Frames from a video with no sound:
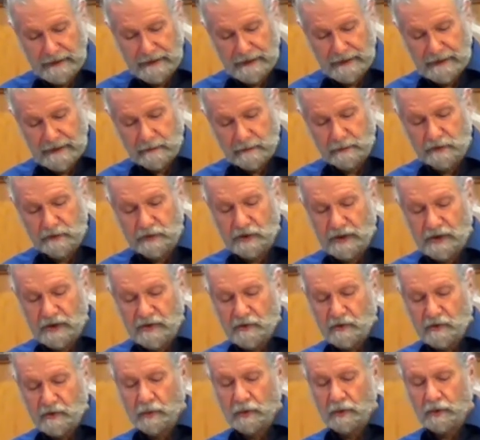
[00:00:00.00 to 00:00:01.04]
He will judge
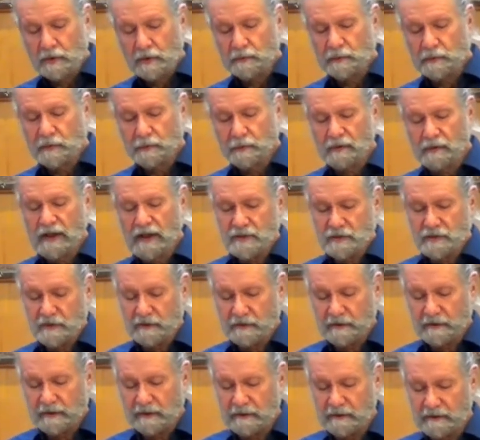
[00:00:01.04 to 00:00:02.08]
the world with
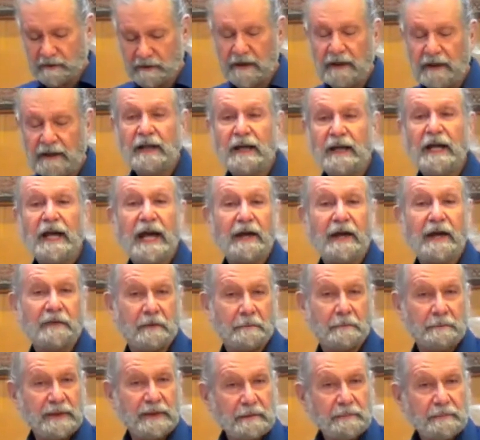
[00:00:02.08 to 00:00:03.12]
righteousness and the
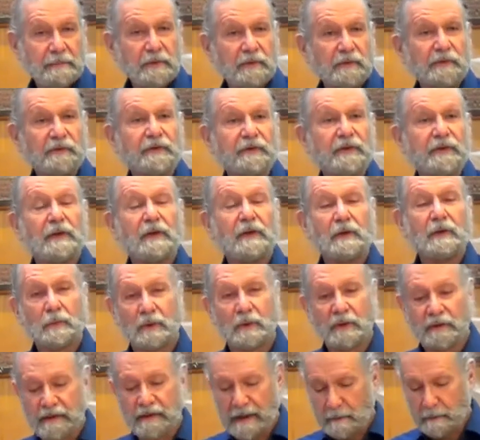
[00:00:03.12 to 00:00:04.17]
peoples
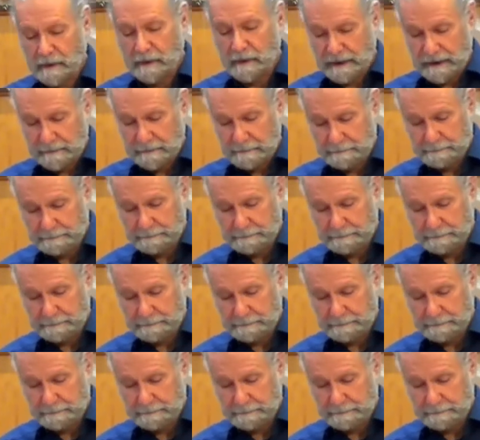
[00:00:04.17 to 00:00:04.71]
with equity.